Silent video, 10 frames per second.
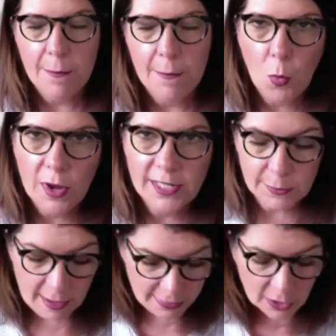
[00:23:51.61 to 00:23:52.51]
but once a
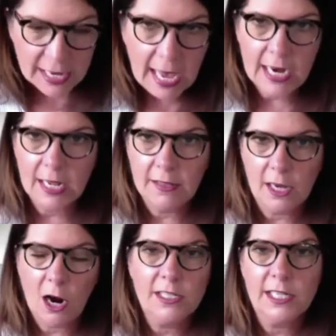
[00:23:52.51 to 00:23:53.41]
month they're getting the cards.